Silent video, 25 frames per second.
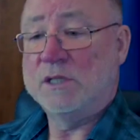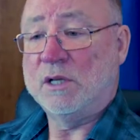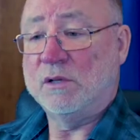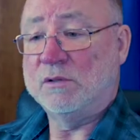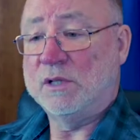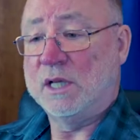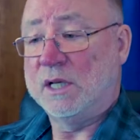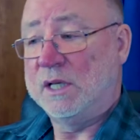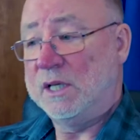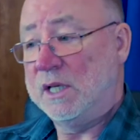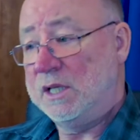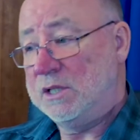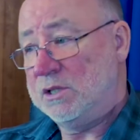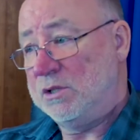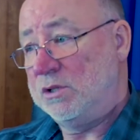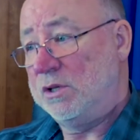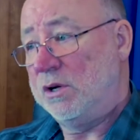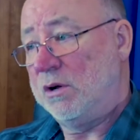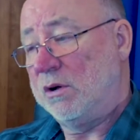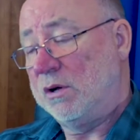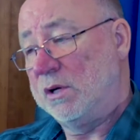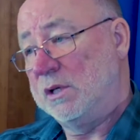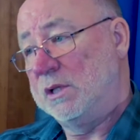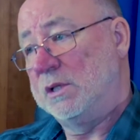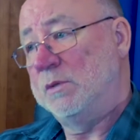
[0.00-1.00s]
The
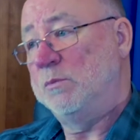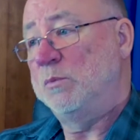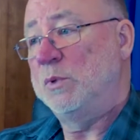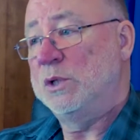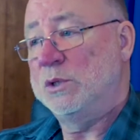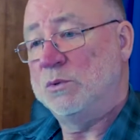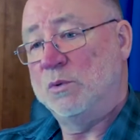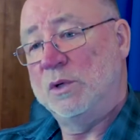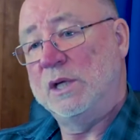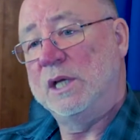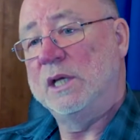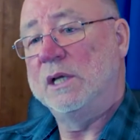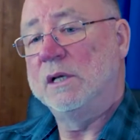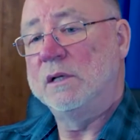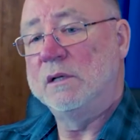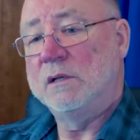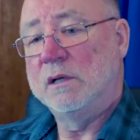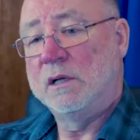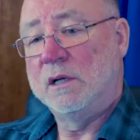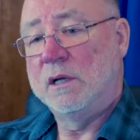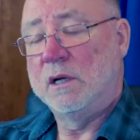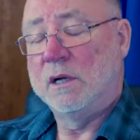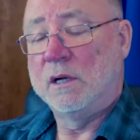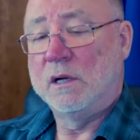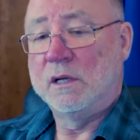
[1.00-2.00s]
disjoint between
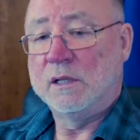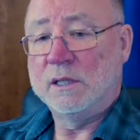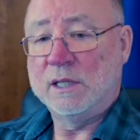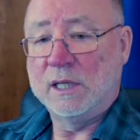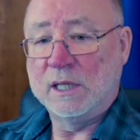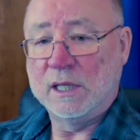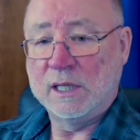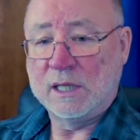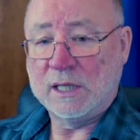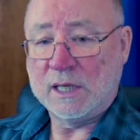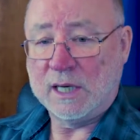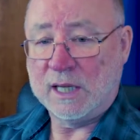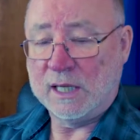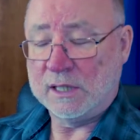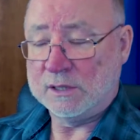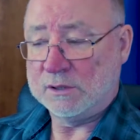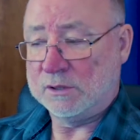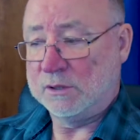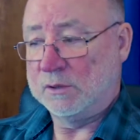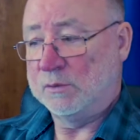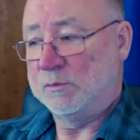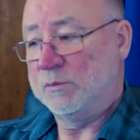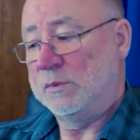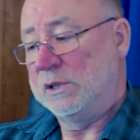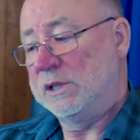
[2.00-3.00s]
the
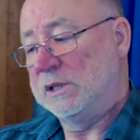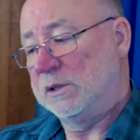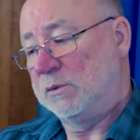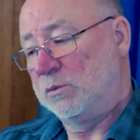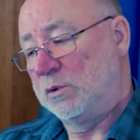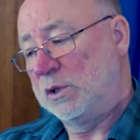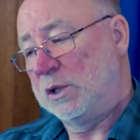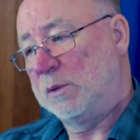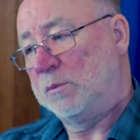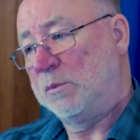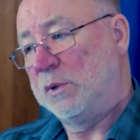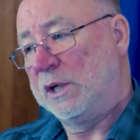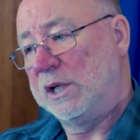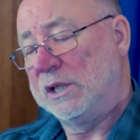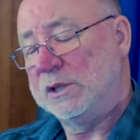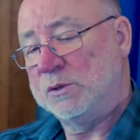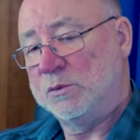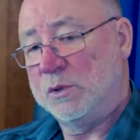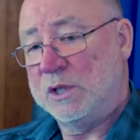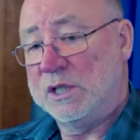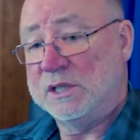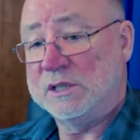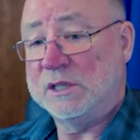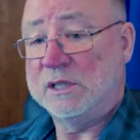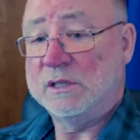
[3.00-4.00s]
classroom and the workplace
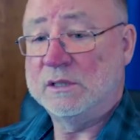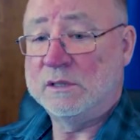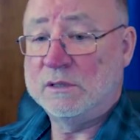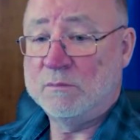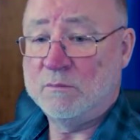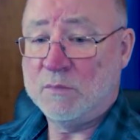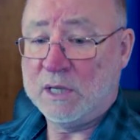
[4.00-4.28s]
was that